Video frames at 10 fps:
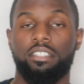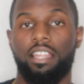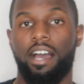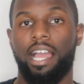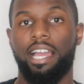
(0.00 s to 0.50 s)

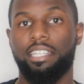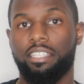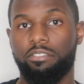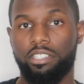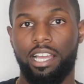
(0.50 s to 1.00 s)
Now I gotta
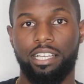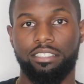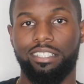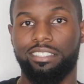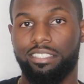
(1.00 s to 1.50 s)
give you guys
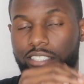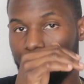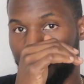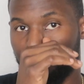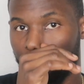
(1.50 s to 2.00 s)
a
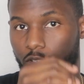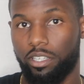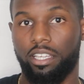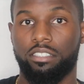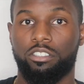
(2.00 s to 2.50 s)
disclaimer,
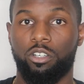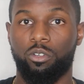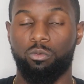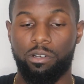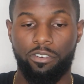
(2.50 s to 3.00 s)
okay?
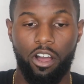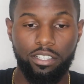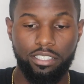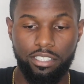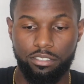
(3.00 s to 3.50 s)
So with
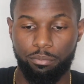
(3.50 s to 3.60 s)
all of these